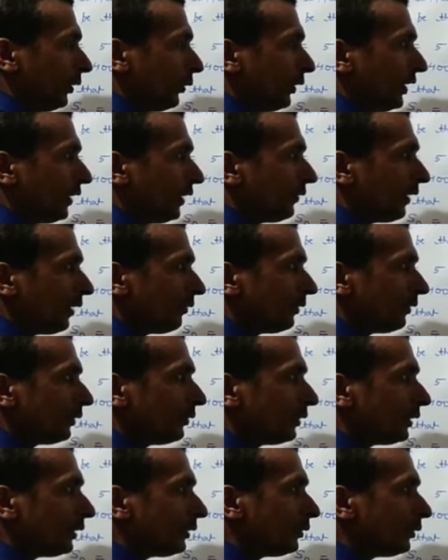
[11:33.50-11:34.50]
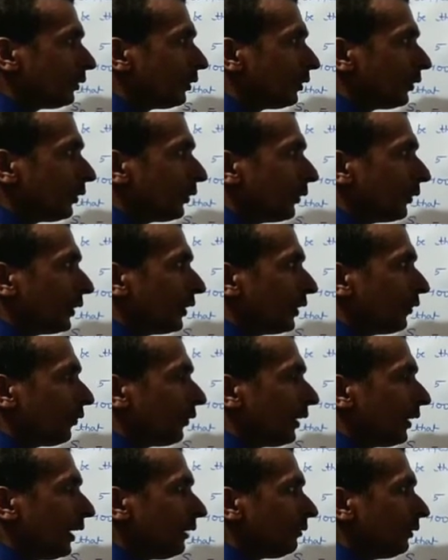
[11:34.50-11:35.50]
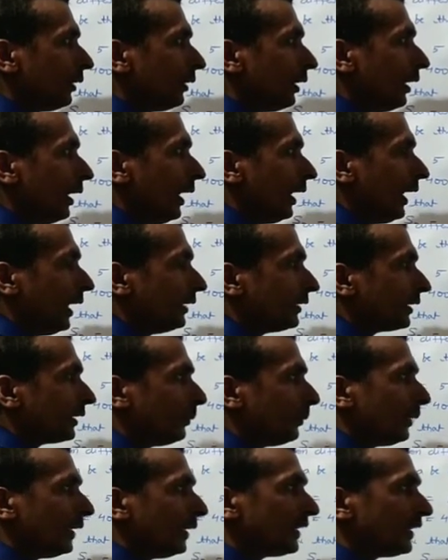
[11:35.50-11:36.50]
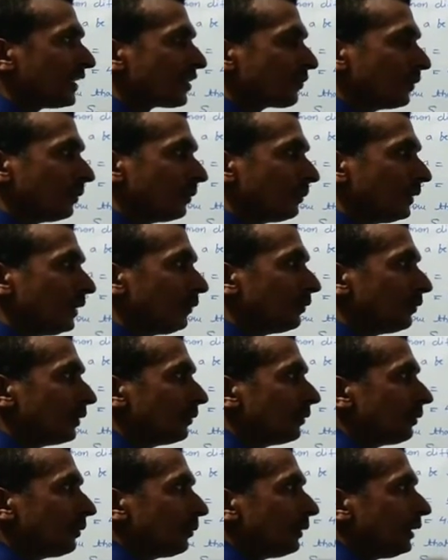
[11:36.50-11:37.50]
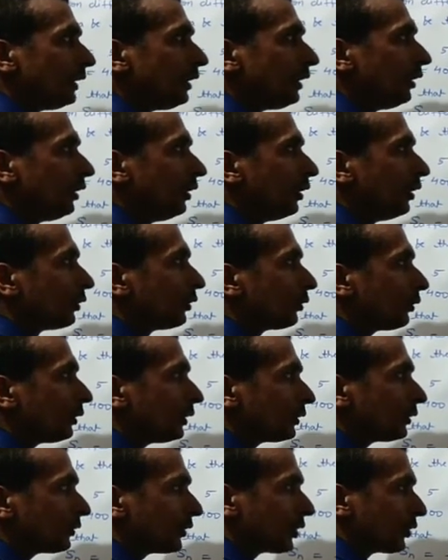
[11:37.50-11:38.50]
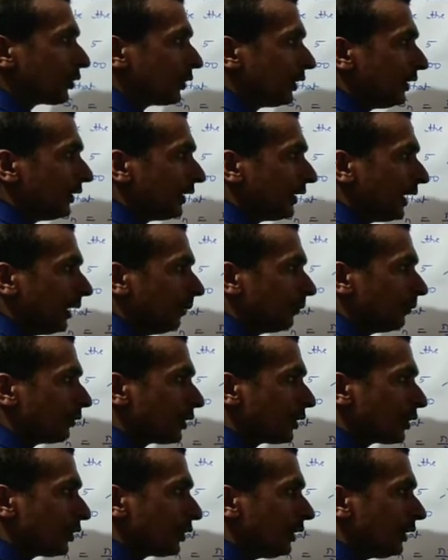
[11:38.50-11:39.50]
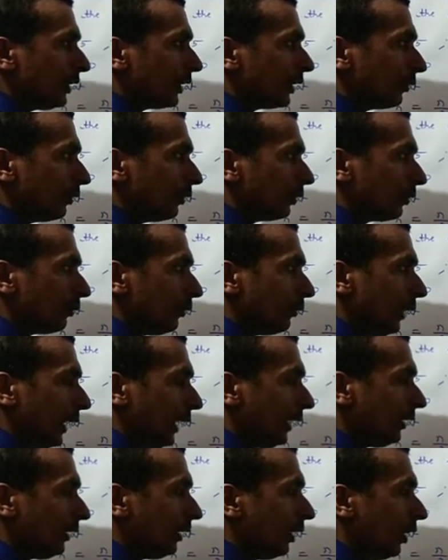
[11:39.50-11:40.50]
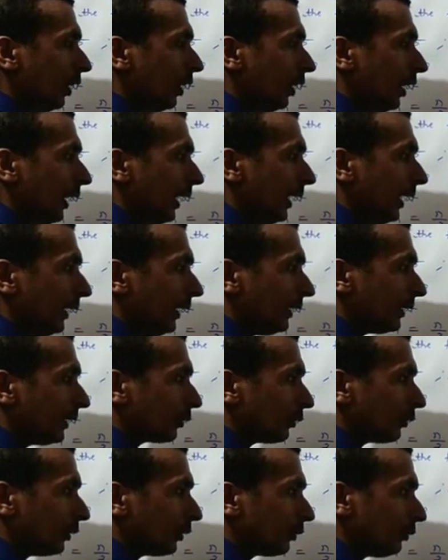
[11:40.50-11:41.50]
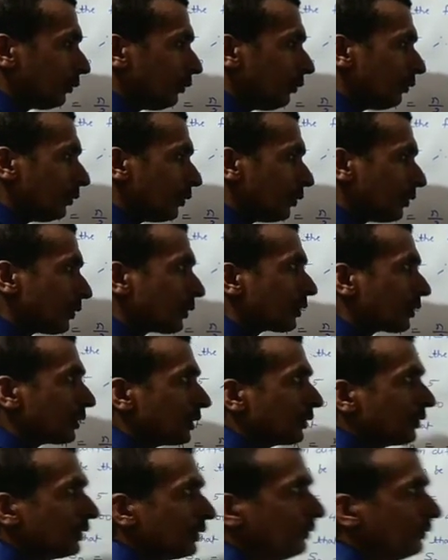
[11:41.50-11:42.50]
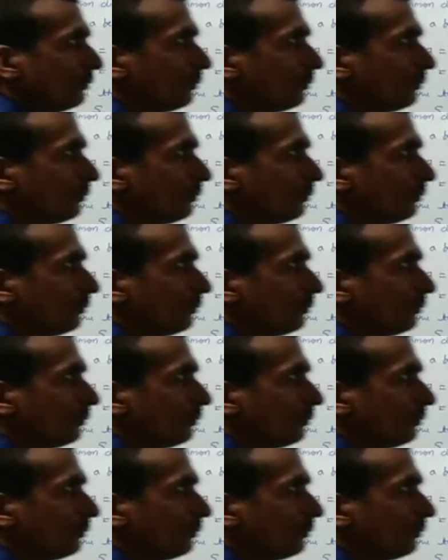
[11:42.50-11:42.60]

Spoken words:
25 banja 25 and the remaining is 50, 150, so 16 times, 16 equal to n equal to 16.